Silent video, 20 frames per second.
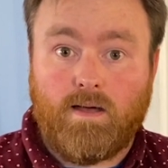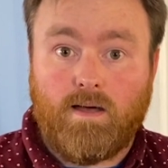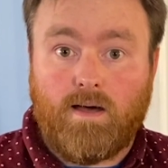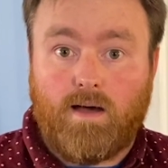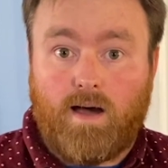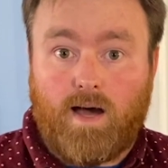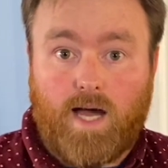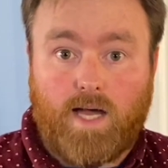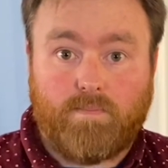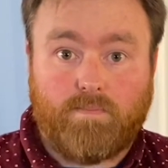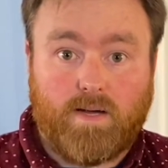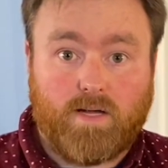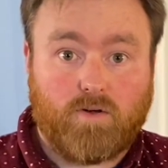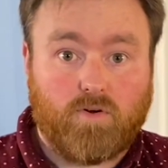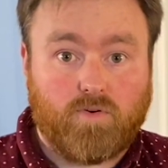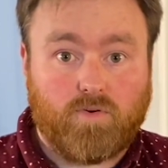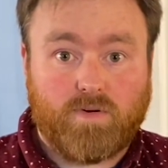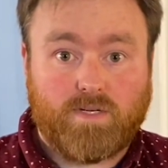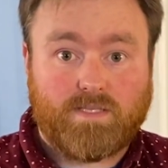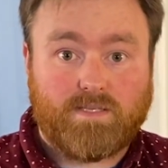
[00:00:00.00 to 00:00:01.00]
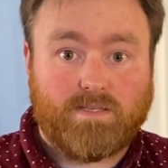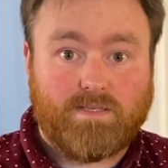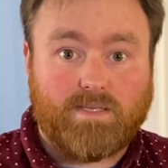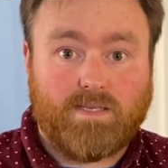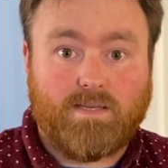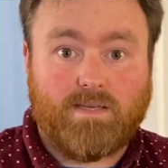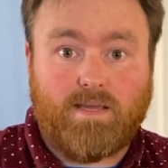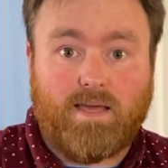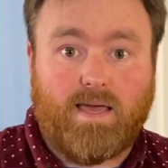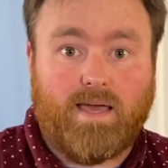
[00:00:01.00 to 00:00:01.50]
I'm Michael
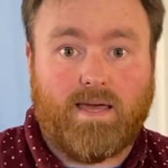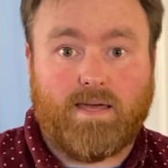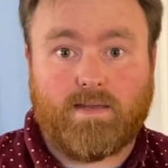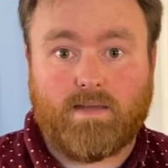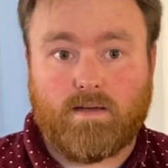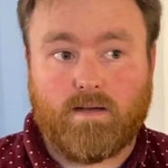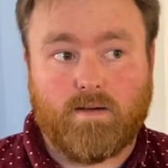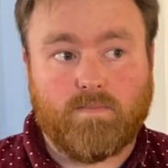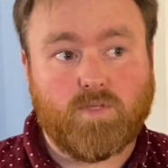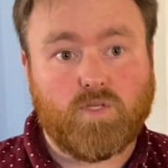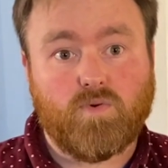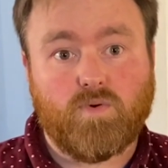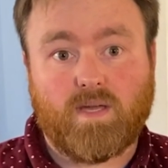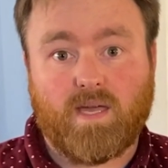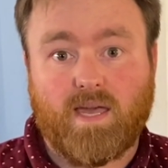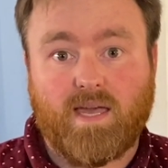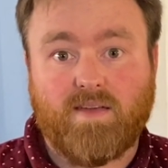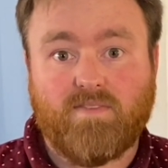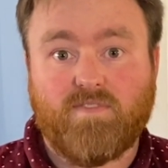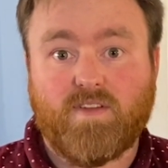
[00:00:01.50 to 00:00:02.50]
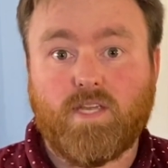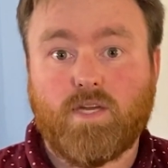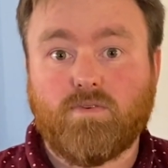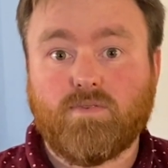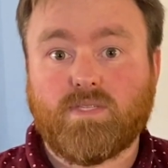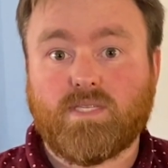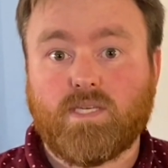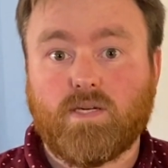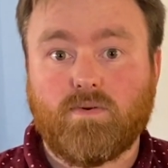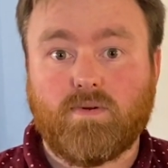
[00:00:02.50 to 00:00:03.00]
Christensen, and I'm doing a video
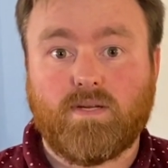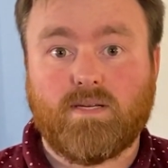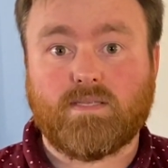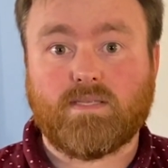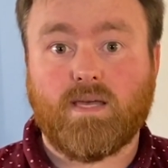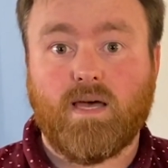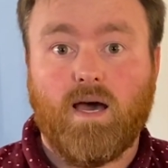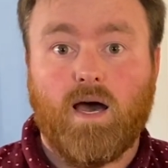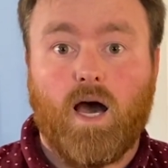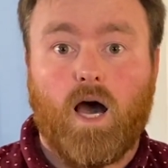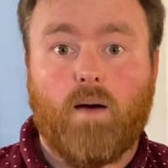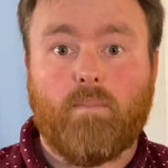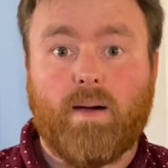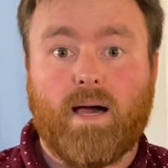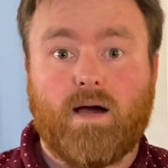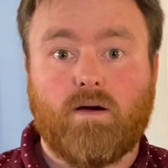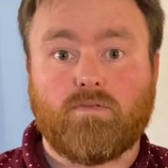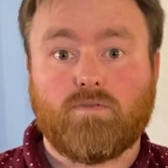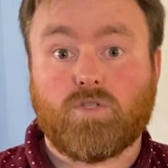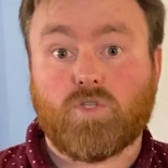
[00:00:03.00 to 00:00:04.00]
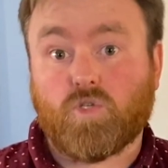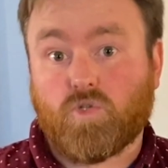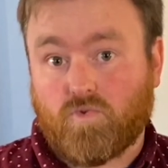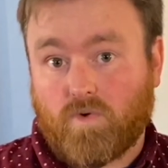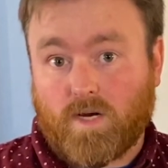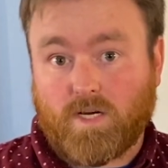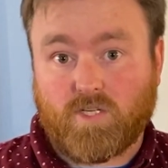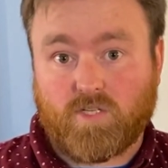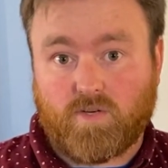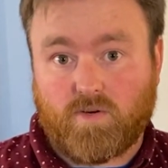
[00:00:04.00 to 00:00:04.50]
series about
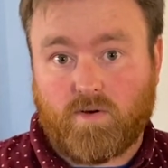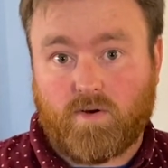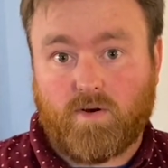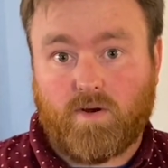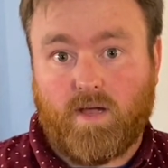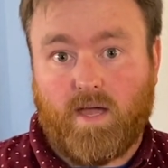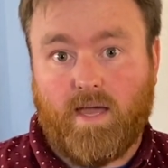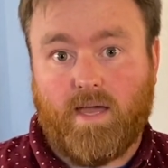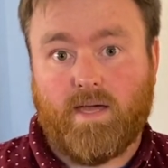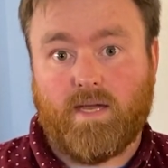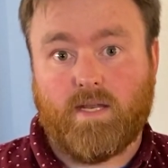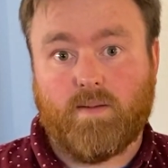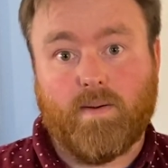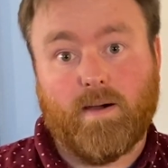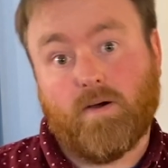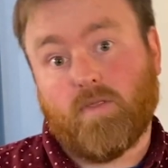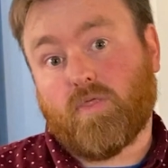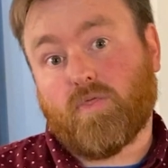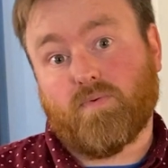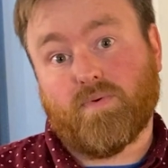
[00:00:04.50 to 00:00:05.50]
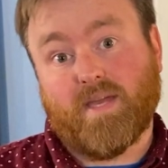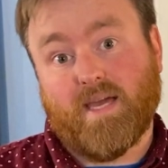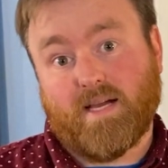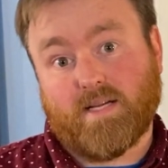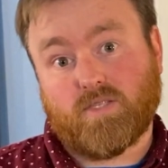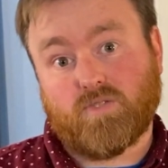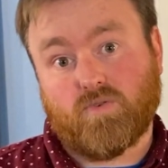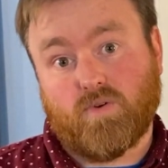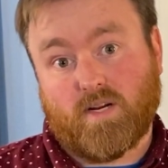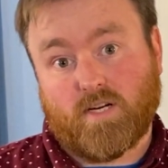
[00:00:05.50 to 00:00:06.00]
structure and about
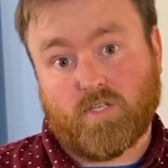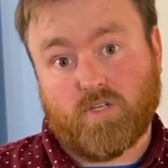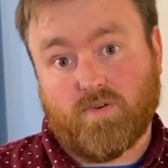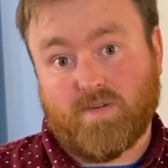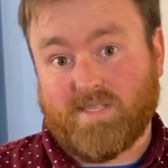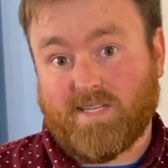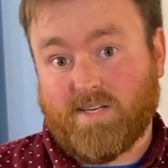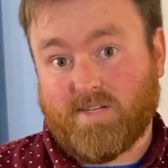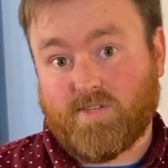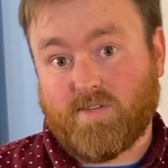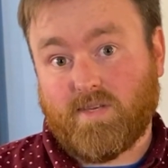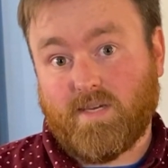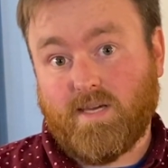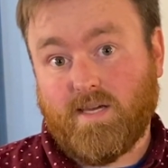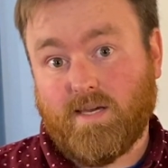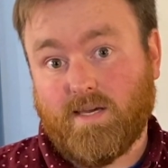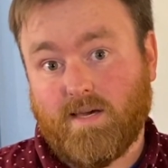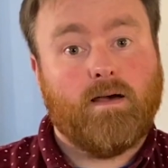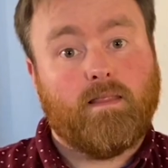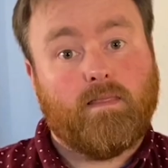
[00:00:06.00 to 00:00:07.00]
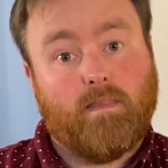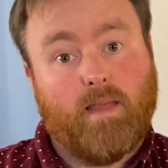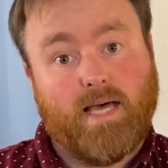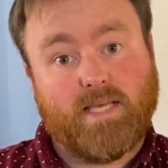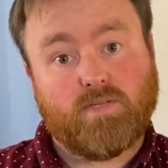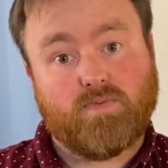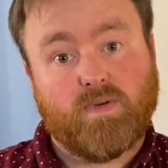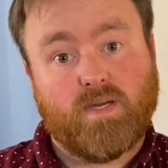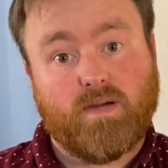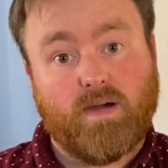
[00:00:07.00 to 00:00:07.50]
three-act structure, essentially.
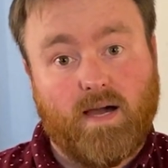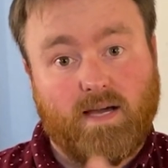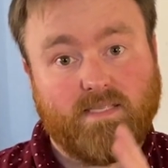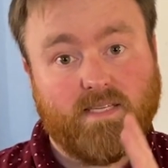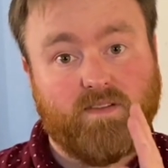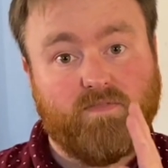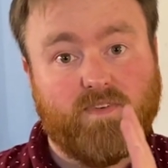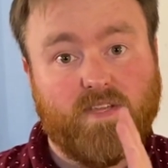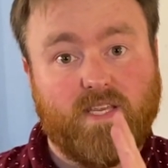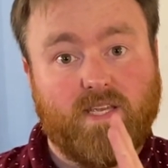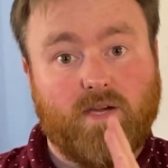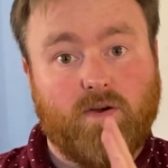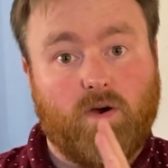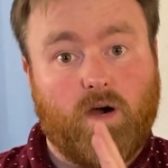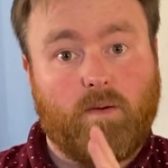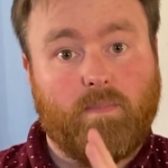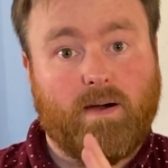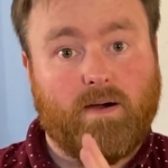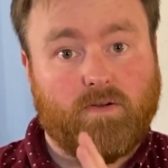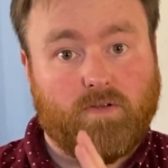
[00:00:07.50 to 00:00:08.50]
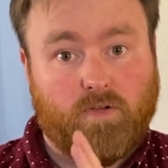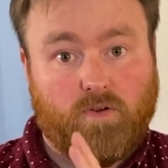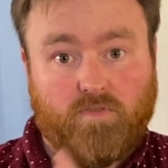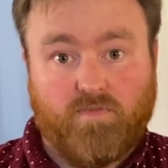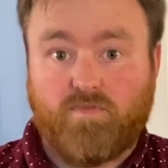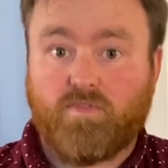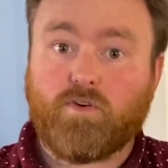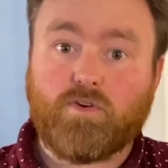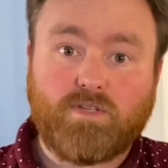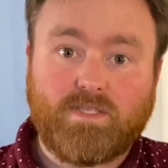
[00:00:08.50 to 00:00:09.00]
Last week, I did a video about your
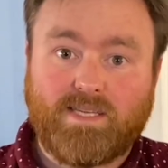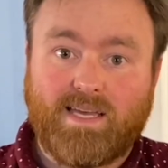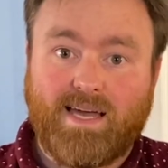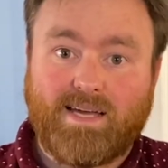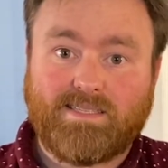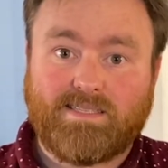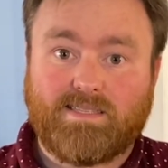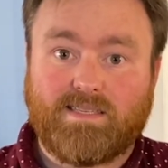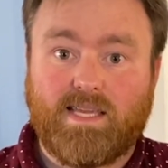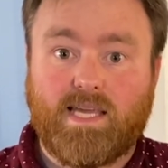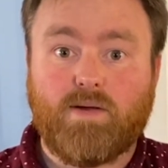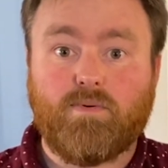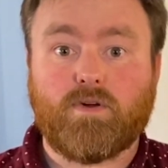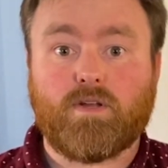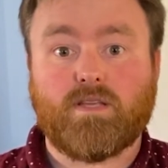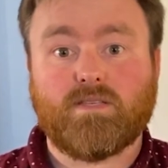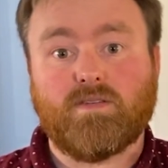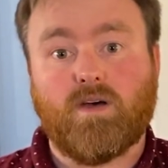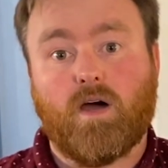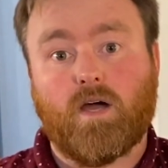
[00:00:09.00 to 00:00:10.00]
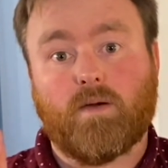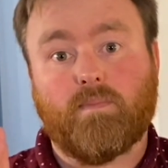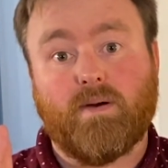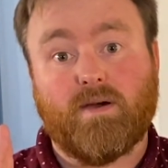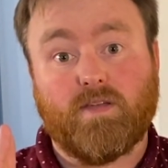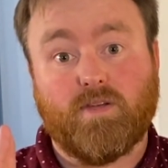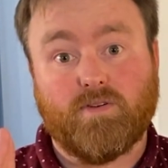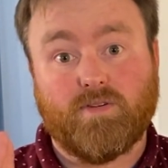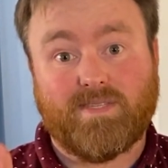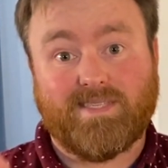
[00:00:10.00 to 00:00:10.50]
first act. Today, we're going to talk
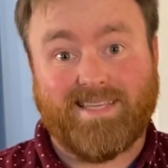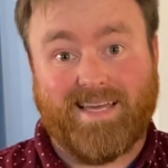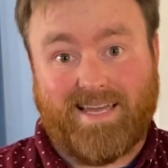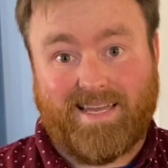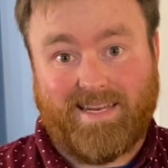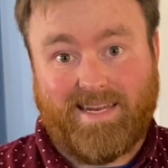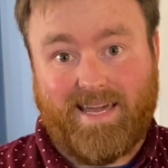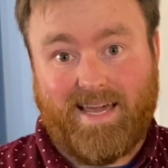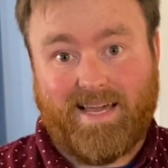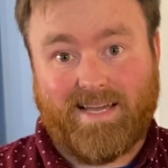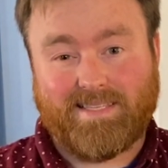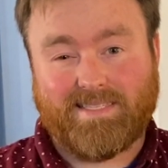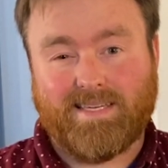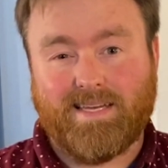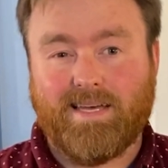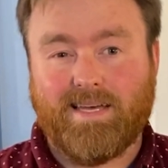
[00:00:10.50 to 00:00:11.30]
about your second act.